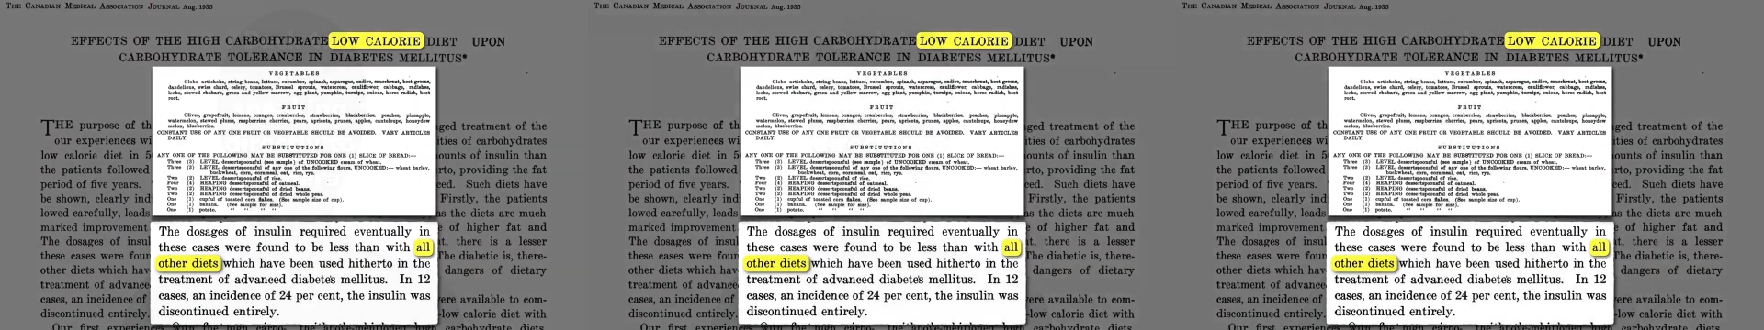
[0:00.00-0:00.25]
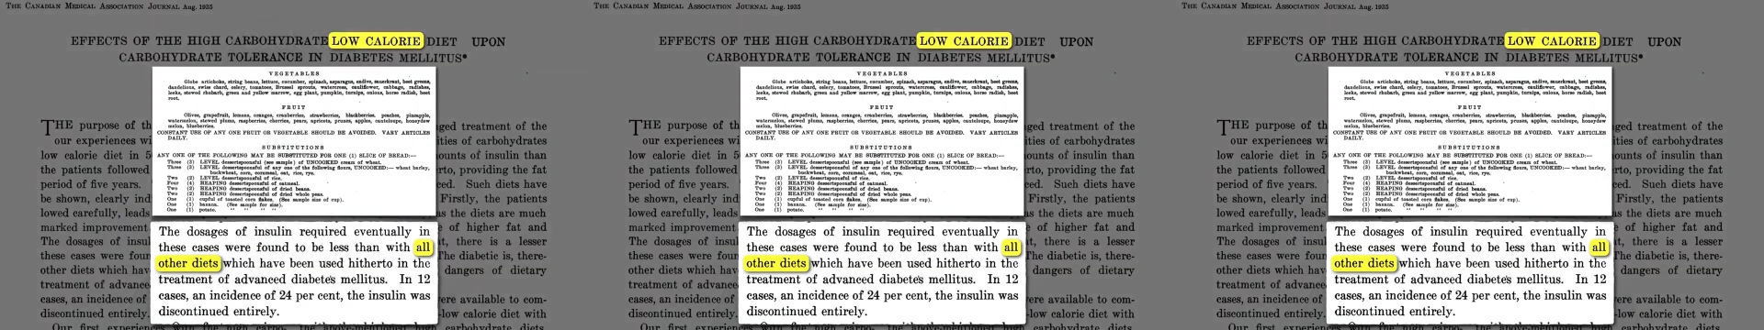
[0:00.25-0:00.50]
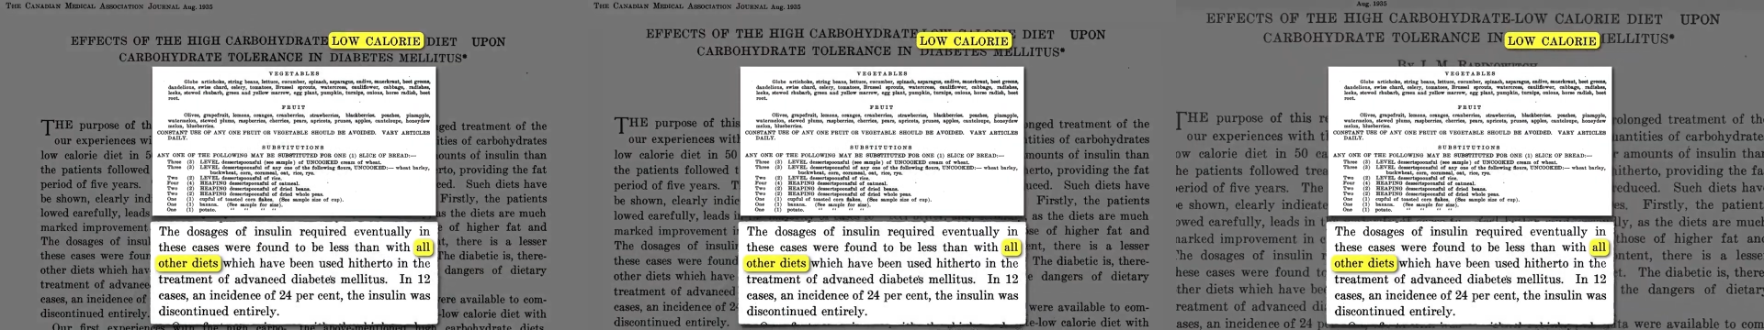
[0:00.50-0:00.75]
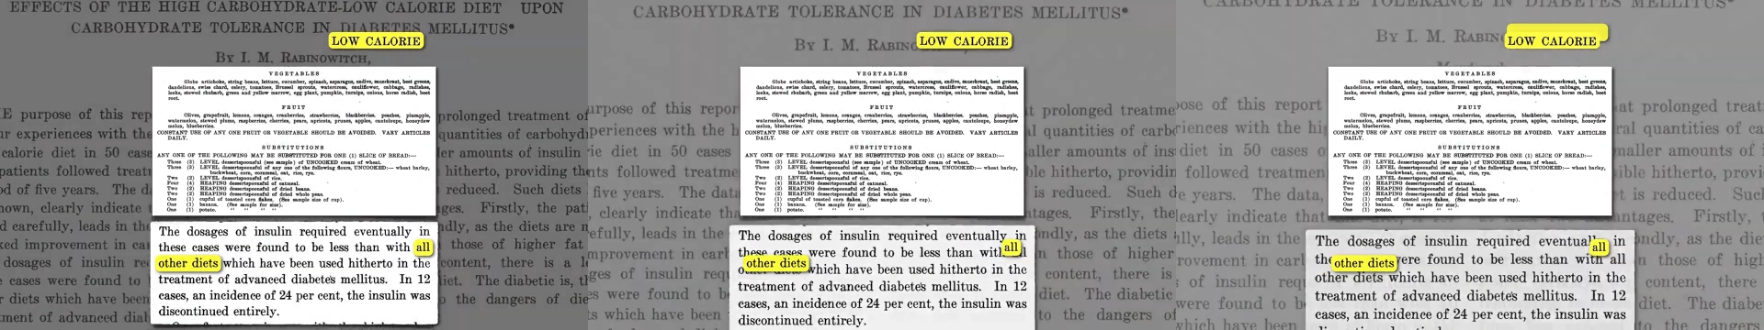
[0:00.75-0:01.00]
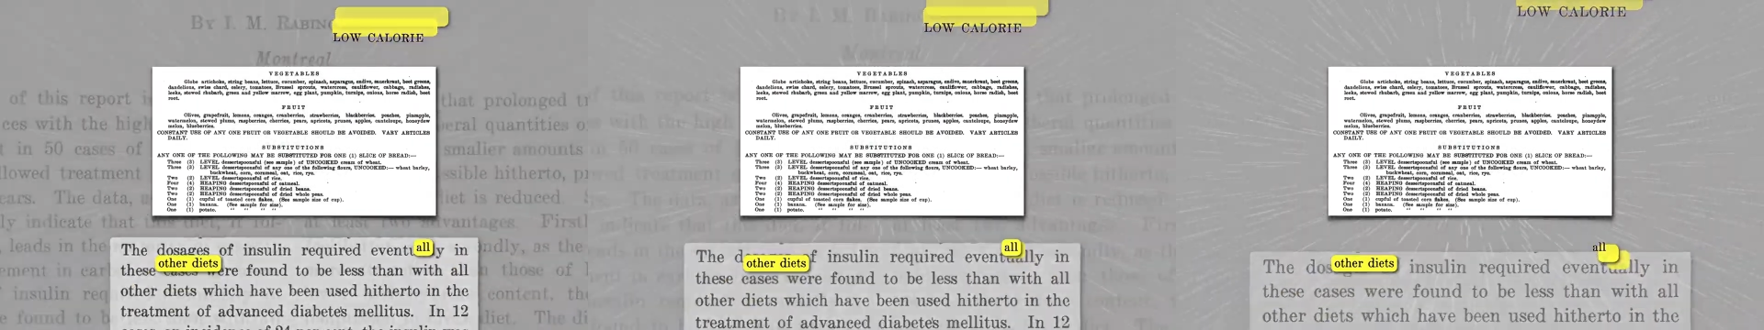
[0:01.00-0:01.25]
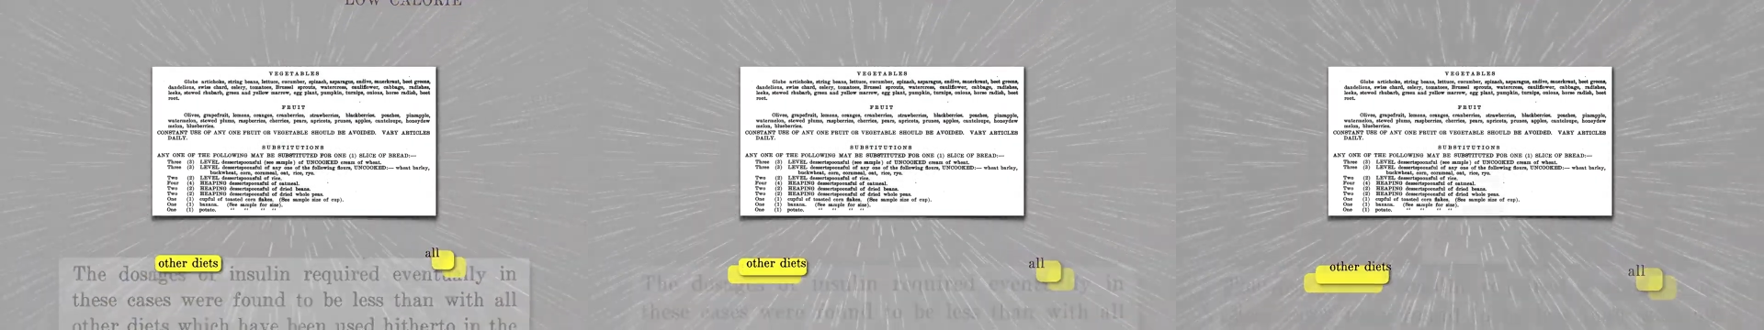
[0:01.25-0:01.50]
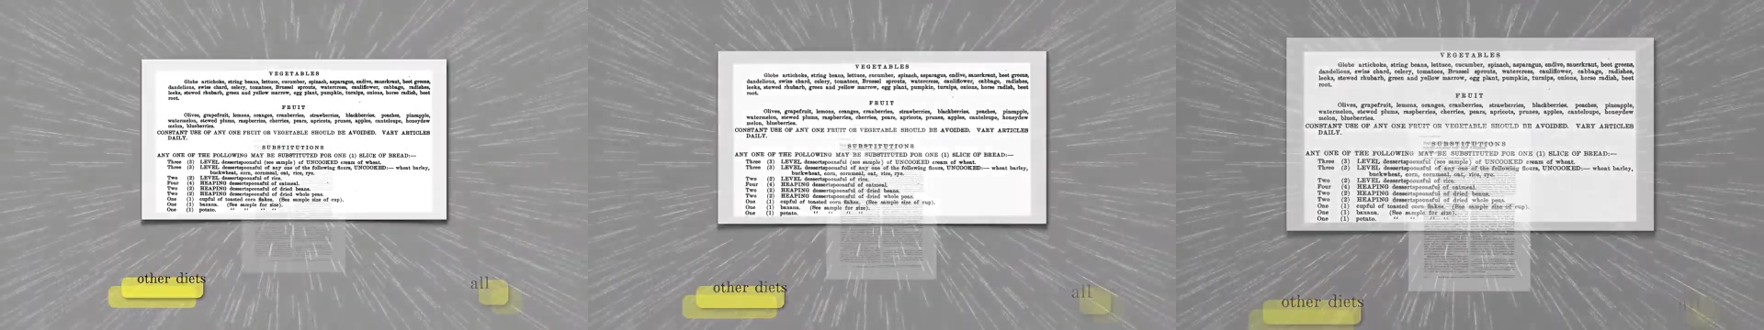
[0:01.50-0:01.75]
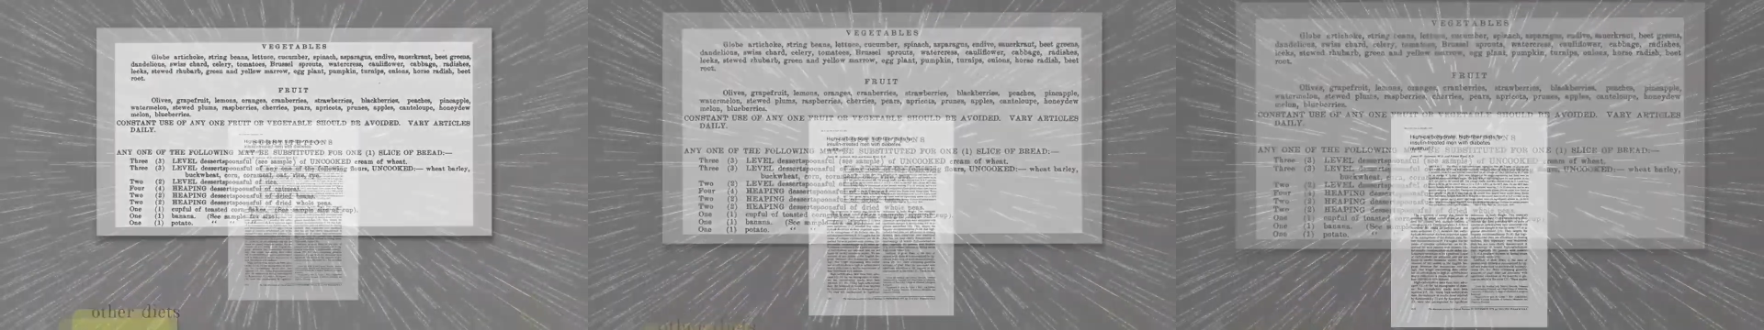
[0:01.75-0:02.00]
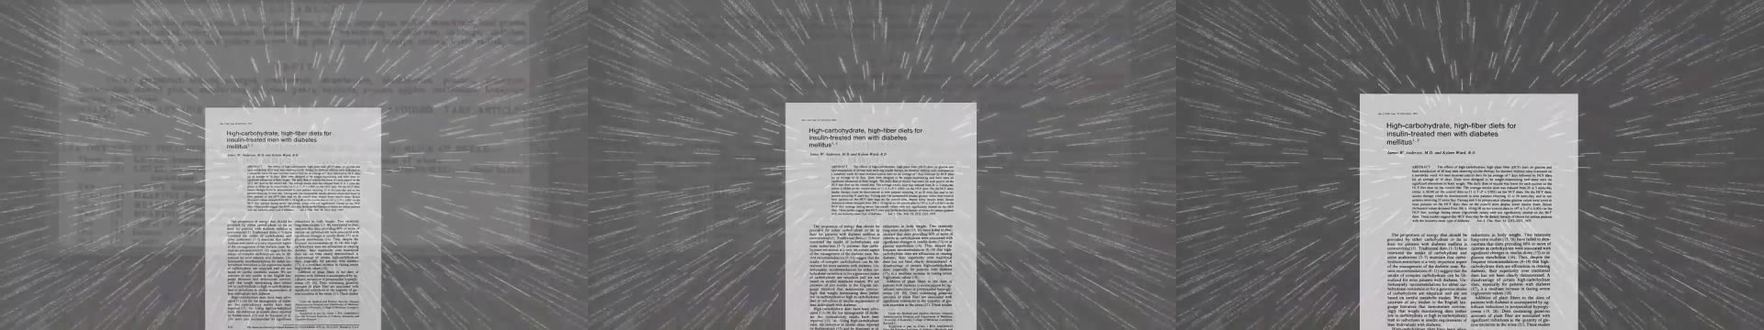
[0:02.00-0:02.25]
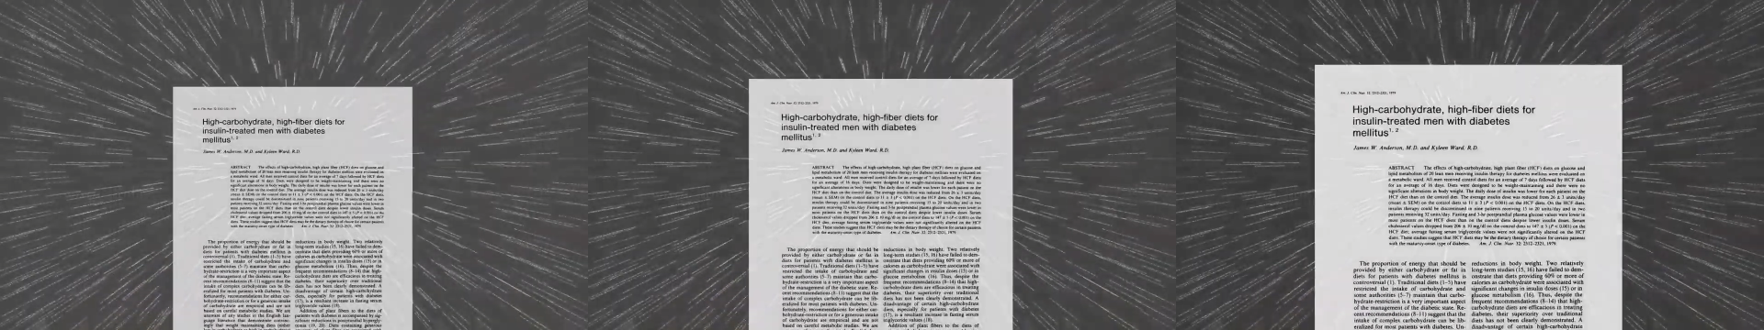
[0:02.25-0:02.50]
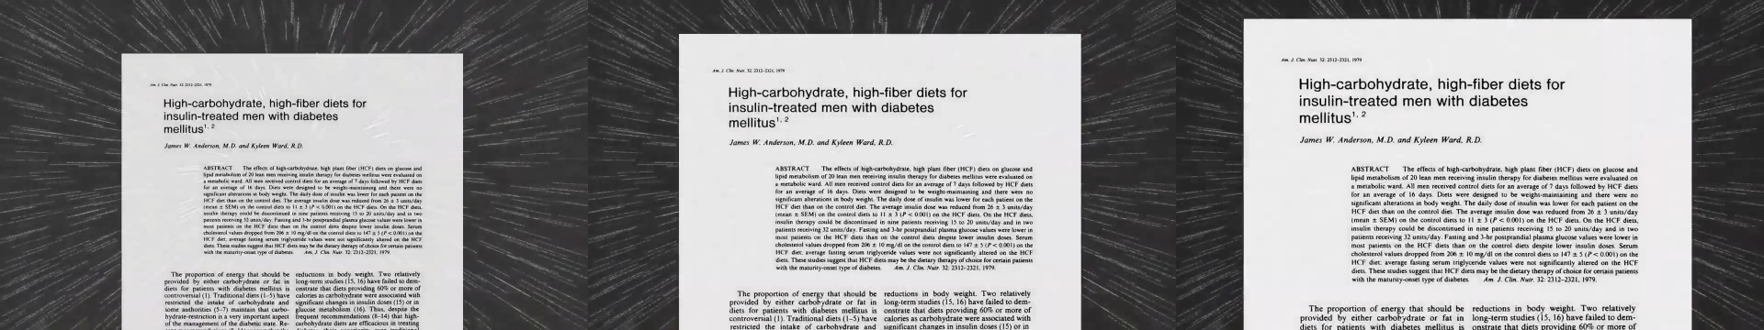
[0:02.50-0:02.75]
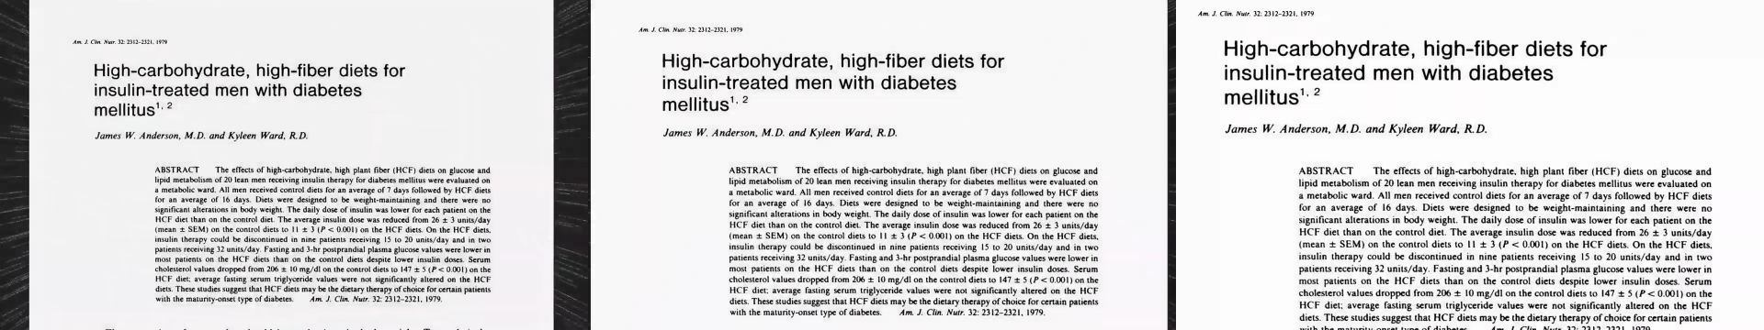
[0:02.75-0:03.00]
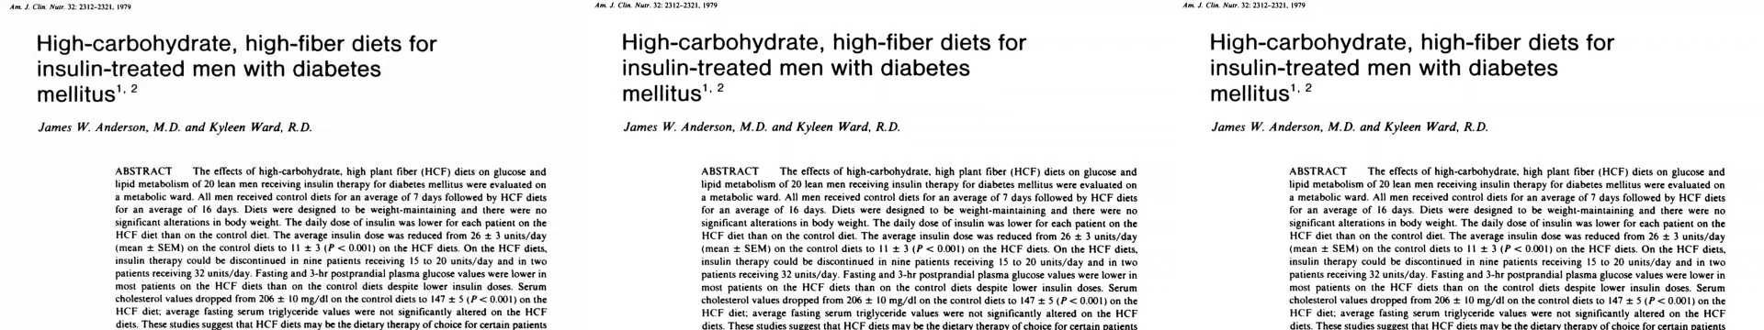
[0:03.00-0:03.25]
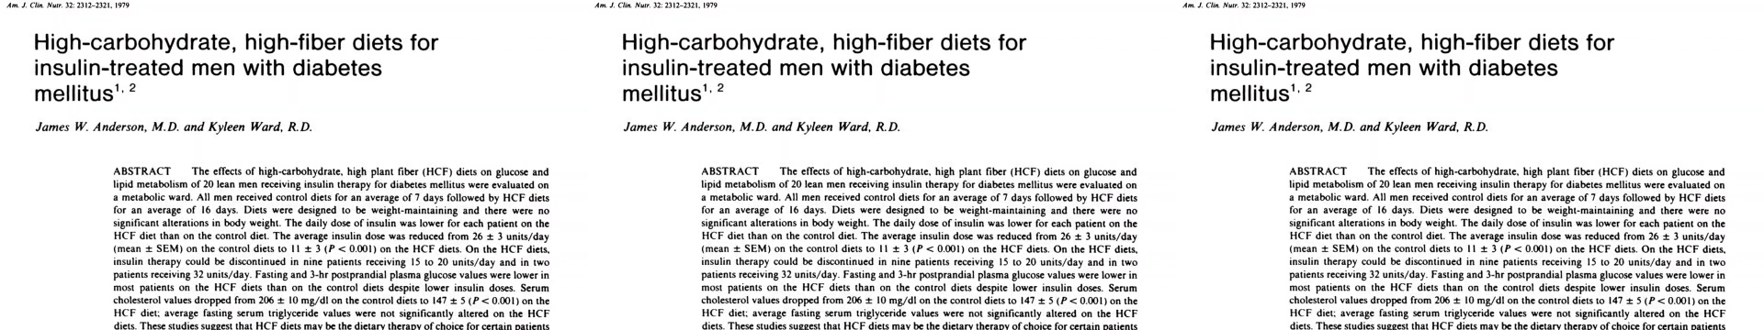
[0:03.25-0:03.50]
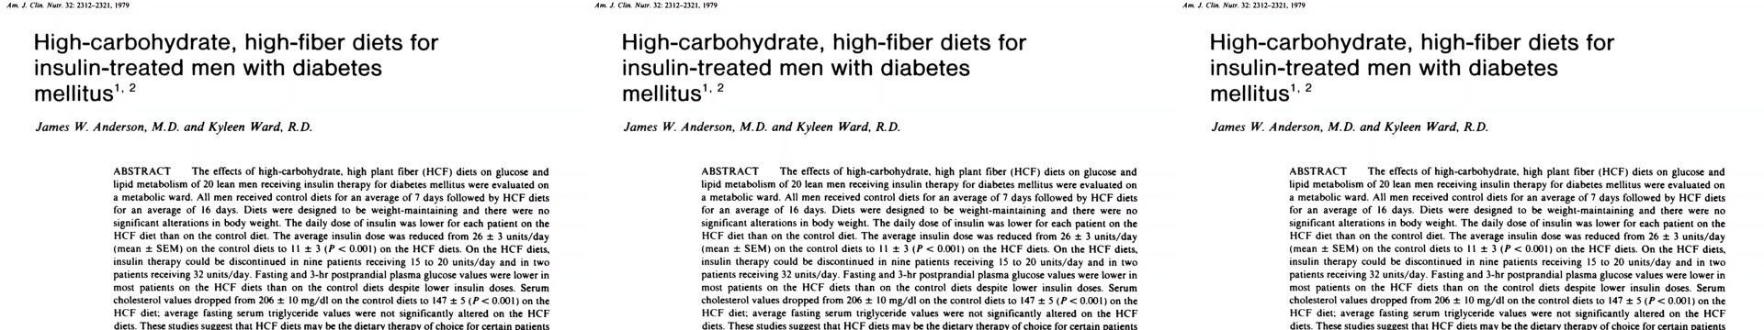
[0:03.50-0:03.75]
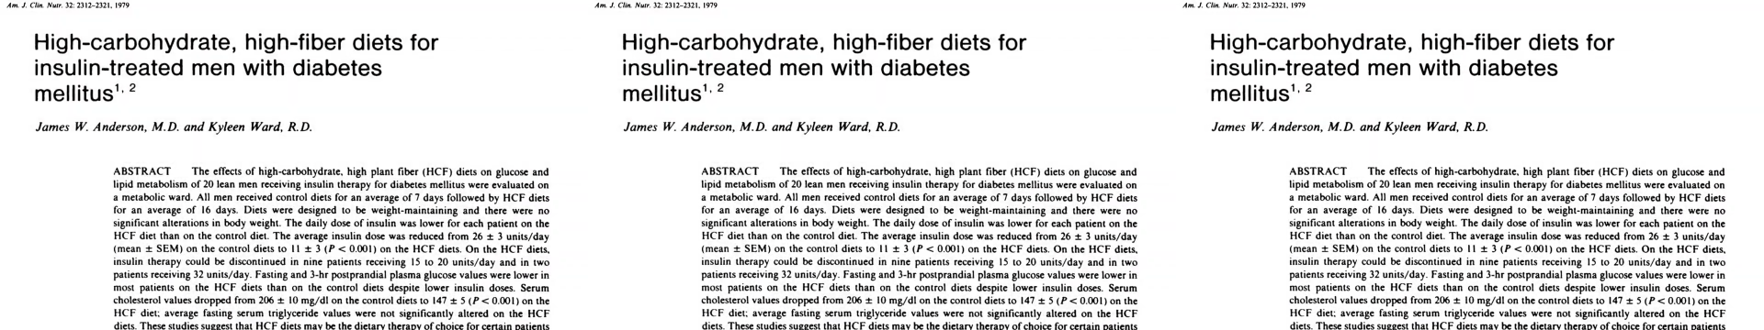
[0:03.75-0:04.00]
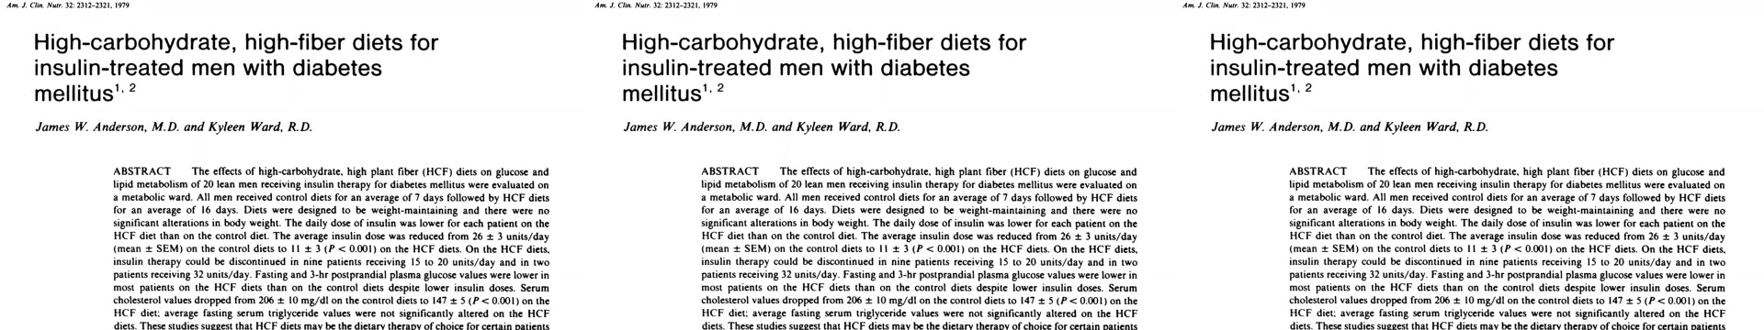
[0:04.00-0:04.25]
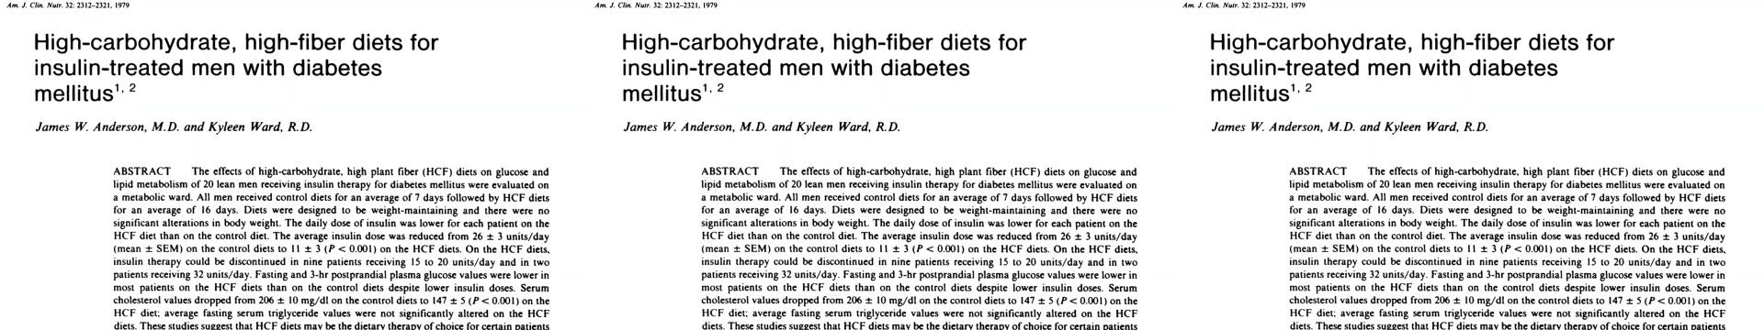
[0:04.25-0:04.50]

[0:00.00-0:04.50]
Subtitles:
[unreadable: no face in view]